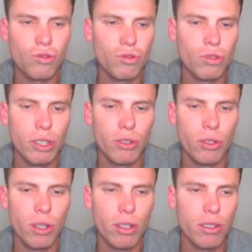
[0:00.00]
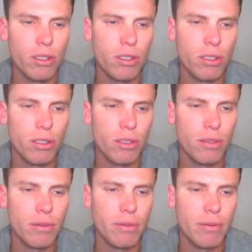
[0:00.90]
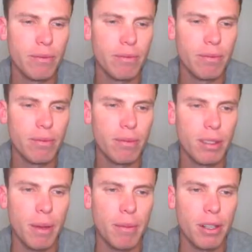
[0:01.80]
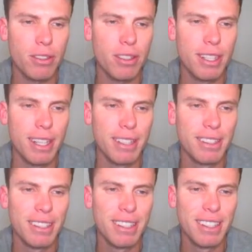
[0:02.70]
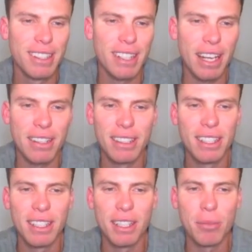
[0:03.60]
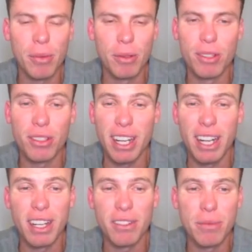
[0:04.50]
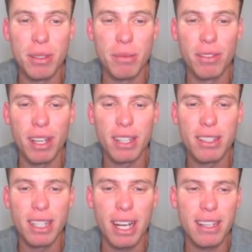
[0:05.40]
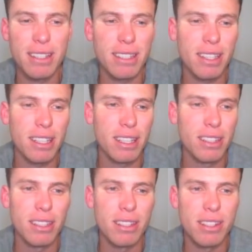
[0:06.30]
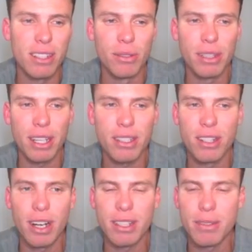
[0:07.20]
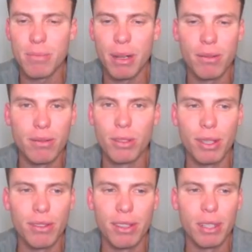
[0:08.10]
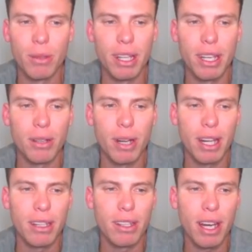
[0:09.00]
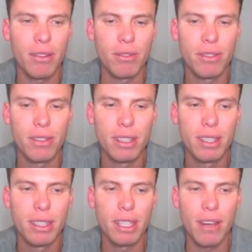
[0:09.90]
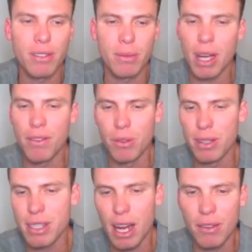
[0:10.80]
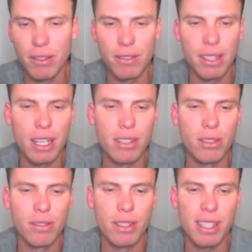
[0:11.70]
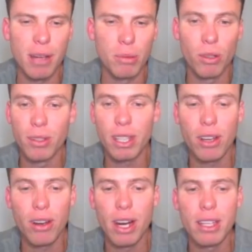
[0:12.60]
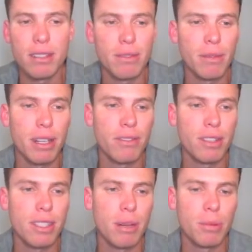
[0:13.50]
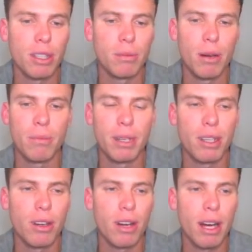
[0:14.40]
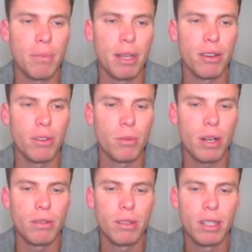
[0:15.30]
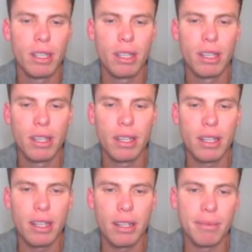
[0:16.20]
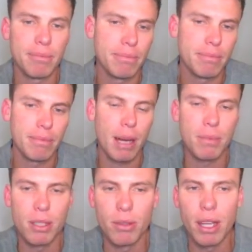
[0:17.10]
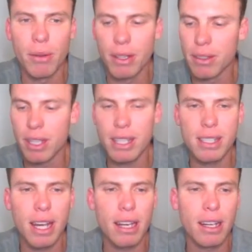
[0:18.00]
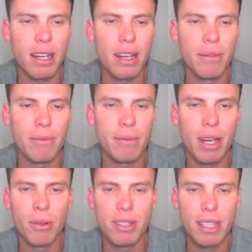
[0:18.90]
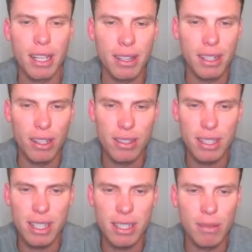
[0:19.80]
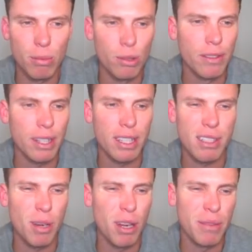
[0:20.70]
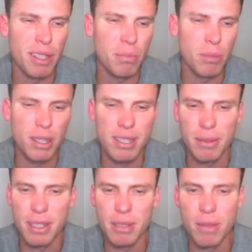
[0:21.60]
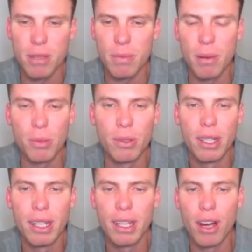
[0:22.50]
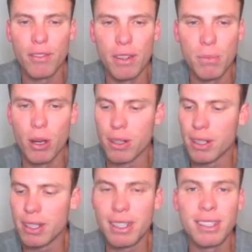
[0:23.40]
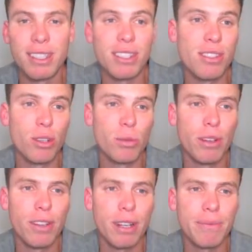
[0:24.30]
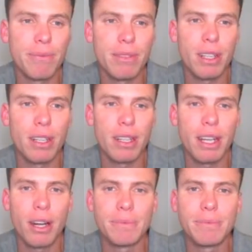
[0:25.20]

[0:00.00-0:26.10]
You do not. So maybe not Josh King. Yeah. Probably wouldn't trade any of them to be fair to get Hastings. I think you can just deal with like Schneider's been doing really well anyway, and you have you have some cover with Taff if you need to, for example, or Nicho Hynes from for example. You could pop Nico up there as well. Um, up to you on that one. So that's that. Um, I wouldn't see anything else needs improving at this moment. You're pretty similar to most people. Hopefully Burton can continue to score well for you. So there you go.